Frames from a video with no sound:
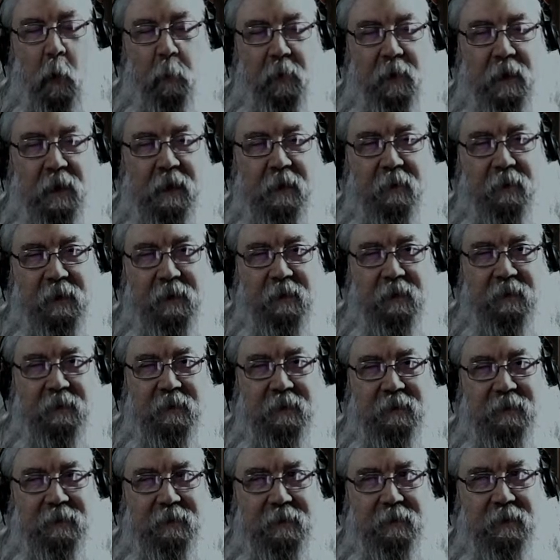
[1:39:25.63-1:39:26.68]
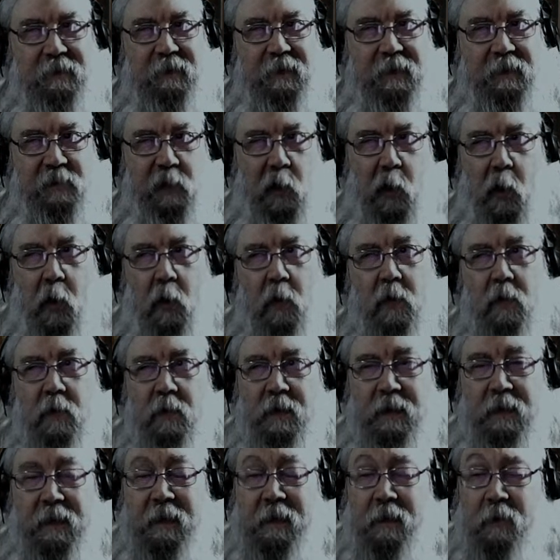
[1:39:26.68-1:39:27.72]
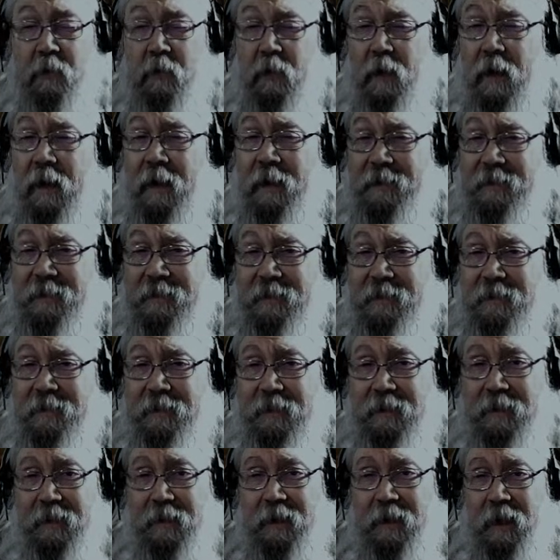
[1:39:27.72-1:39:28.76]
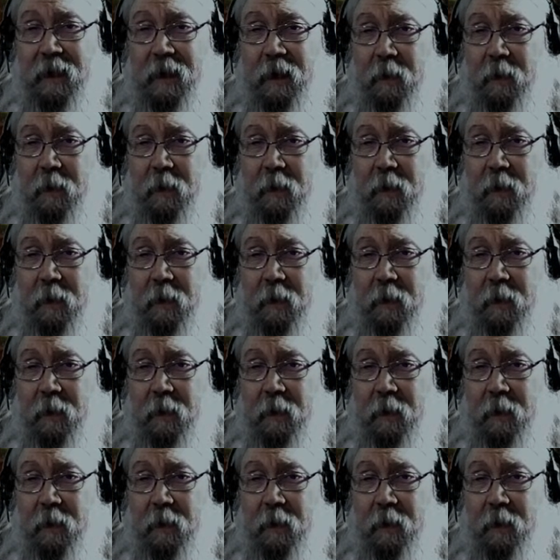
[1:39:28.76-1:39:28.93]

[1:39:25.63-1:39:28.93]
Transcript: role play that it's hard to get across in